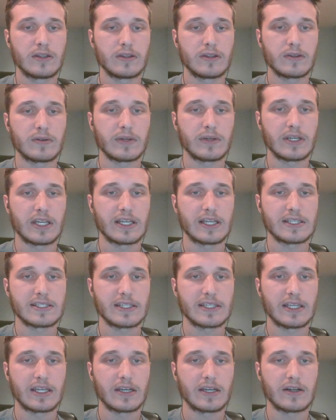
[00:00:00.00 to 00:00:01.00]
3 days
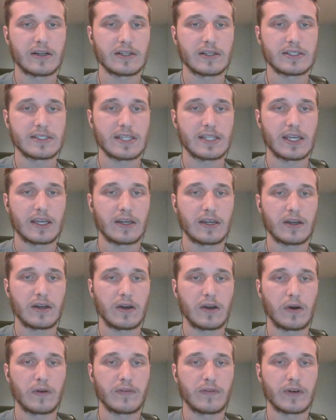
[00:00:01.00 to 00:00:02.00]
later is like
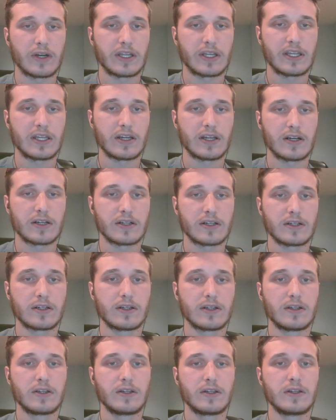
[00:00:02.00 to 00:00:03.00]
over here.
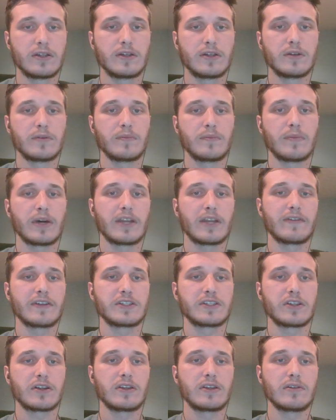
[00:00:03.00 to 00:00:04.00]
But if
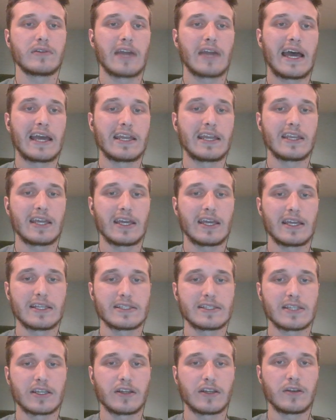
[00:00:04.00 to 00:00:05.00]
it took you 9
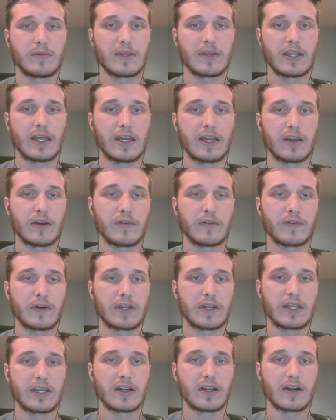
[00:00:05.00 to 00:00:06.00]
days, then you'd be like over
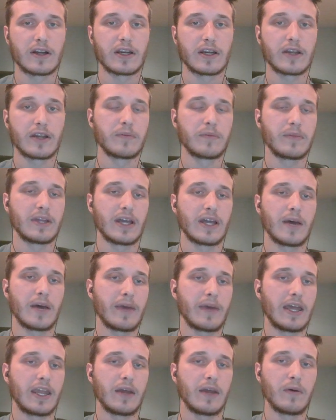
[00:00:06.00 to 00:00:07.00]
here and it'd be up
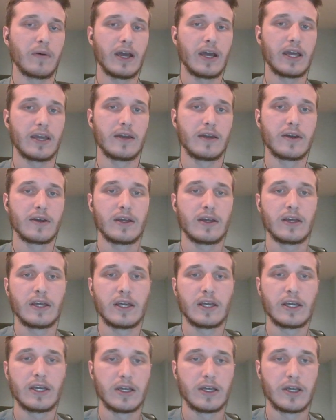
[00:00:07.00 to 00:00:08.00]
anyway.
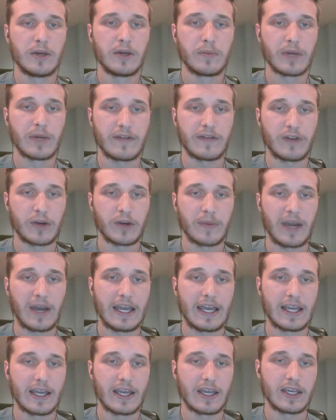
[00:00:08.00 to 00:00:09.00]
But if you're
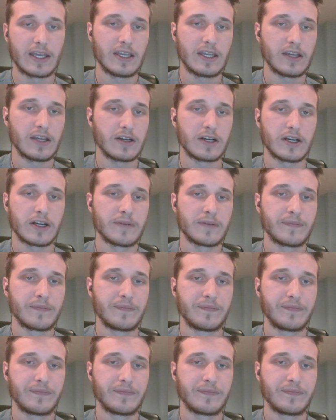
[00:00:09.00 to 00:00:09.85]
buying it here,